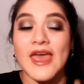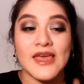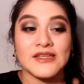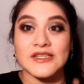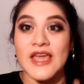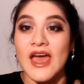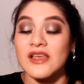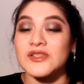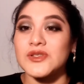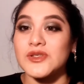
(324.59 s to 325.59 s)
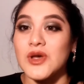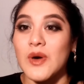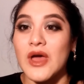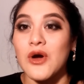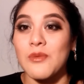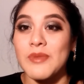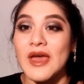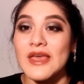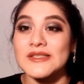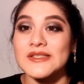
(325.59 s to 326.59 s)
And yeah, so I hope
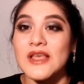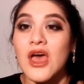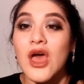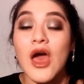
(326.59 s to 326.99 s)
you guys